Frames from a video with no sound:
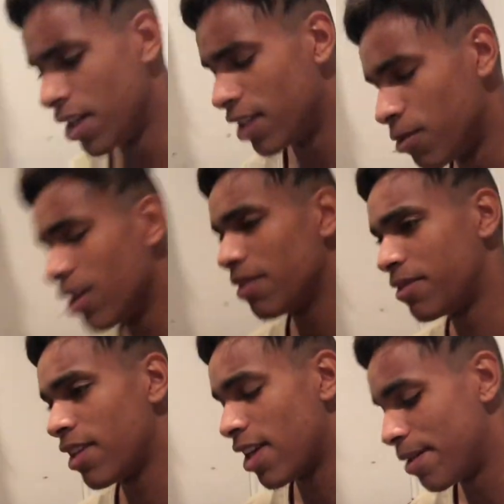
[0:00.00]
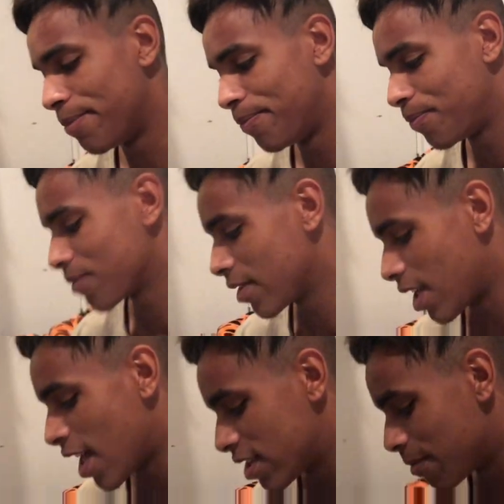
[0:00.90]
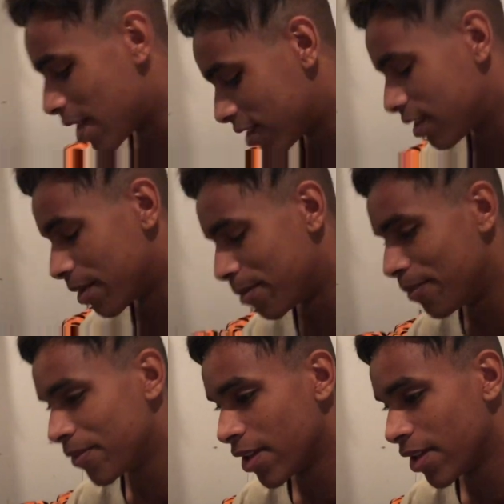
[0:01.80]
as well as had to make some